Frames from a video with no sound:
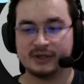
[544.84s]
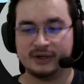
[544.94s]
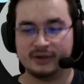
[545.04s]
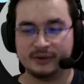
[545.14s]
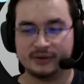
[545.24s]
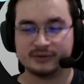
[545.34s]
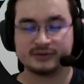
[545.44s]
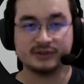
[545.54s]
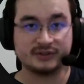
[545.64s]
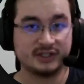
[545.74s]
uh,
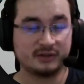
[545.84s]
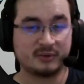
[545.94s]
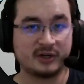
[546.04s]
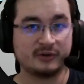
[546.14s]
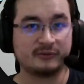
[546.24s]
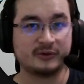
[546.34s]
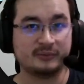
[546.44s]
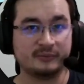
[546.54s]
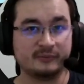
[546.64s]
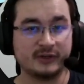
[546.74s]
use the setup code
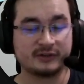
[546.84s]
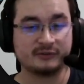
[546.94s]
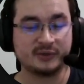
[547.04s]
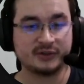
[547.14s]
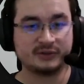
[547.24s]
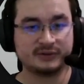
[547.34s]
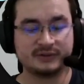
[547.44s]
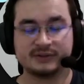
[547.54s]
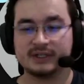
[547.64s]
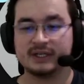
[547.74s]
from virtual
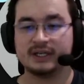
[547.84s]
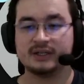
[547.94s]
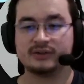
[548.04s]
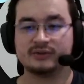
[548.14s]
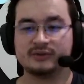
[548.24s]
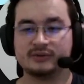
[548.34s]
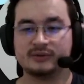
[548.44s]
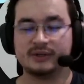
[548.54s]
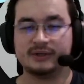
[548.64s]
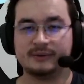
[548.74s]
modules
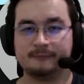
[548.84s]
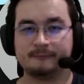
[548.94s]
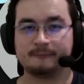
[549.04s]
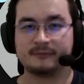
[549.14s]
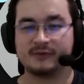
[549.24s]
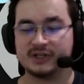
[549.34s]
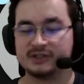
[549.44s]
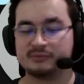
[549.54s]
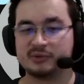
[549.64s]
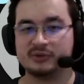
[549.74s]
to, uh, for
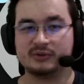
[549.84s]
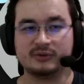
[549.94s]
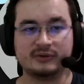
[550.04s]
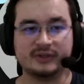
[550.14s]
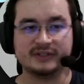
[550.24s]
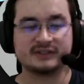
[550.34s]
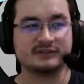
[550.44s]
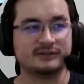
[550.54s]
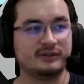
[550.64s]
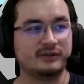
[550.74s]
example,
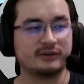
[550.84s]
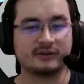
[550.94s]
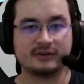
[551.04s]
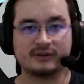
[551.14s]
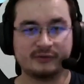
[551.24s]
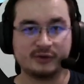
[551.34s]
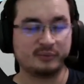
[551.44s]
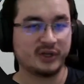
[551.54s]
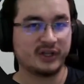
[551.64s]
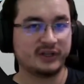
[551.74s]
install Vue
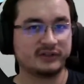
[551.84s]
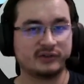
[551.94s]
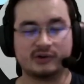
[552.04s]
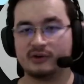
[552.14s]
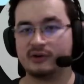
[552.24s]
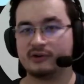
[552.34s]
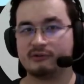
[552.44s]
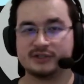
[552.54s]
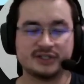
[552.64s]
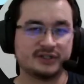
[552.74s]
plugins or
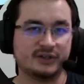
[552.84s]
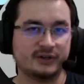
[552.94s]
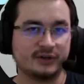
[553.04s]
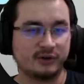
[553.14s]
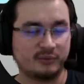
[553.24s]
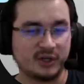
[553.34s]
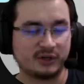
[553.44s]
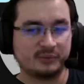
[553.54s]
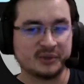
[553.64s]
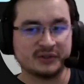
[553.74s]
register global
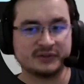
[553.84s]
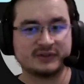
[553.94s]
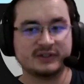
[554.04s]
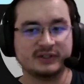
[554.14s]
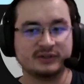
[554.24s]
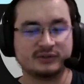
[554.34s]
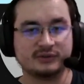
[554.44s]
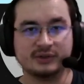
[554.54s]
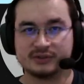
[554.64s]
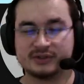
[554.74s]
components
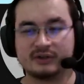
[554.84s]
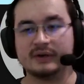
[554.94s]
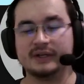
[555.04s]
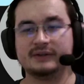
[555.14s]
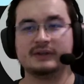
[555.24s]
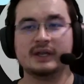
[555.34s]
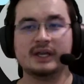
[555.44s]
into your stories.